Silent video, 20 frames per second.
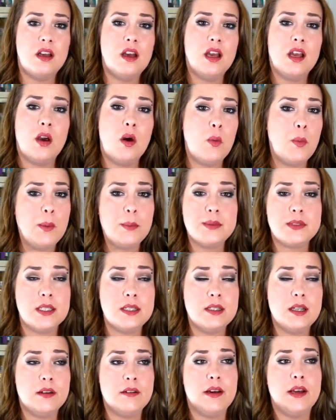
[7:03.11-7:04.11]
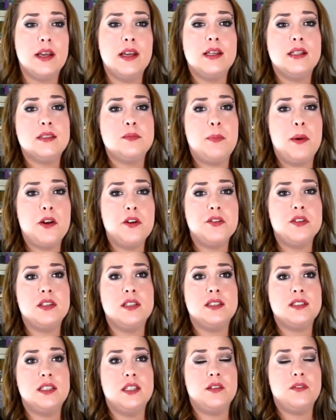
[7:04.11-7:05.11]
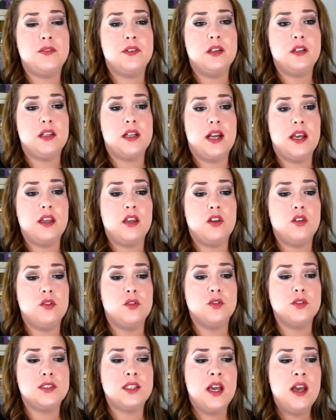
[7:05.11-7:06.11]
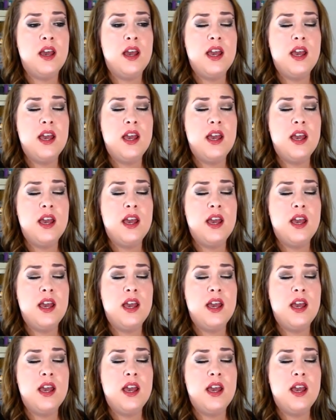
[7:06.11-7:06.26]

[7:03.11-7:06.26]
I hope I'm saying that right. It's better than the Cetaphil that I use.